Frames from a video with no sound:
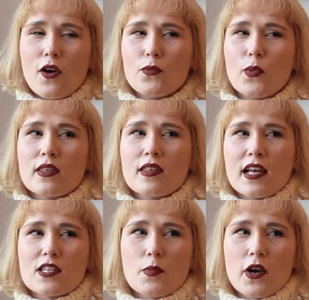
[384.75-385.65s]
and whether
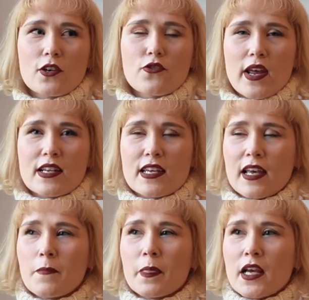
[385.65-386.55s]
that's by
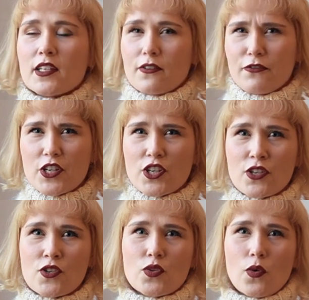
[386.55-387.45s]
creating
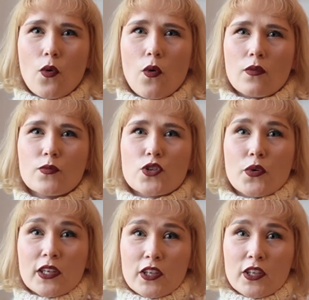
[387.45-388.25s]
divisions or showing